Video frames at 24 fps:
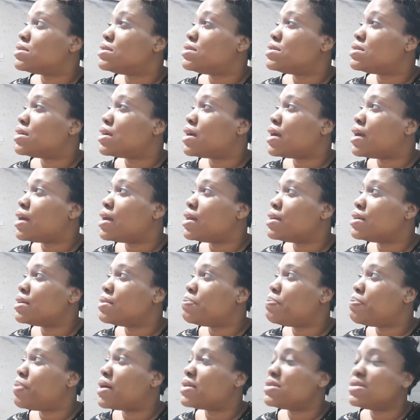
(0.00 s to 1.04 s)
10
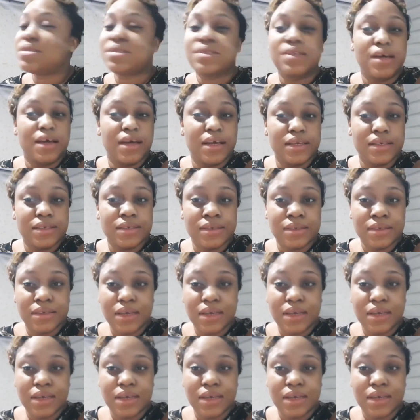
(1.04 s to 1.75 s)
past 10.